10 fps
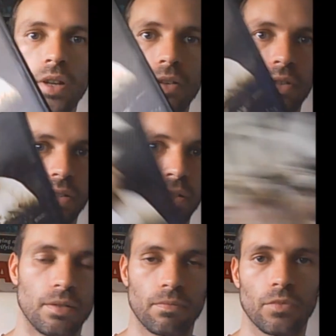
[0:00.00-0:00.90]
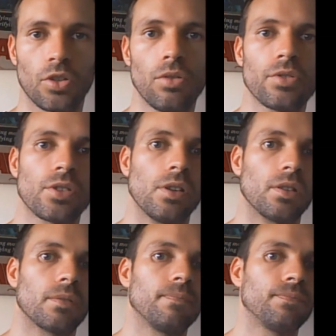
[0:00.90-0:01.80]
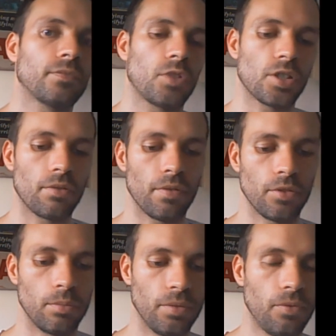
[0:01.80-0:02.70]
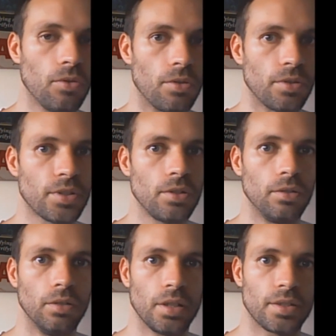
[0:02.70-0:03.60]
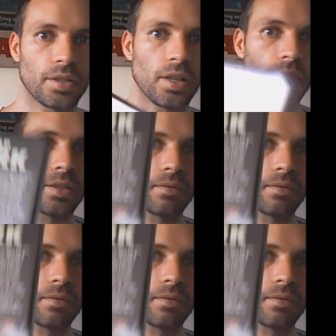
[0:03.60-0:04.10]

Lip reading: directed Ghost Shark, which I reviewed before. So let's take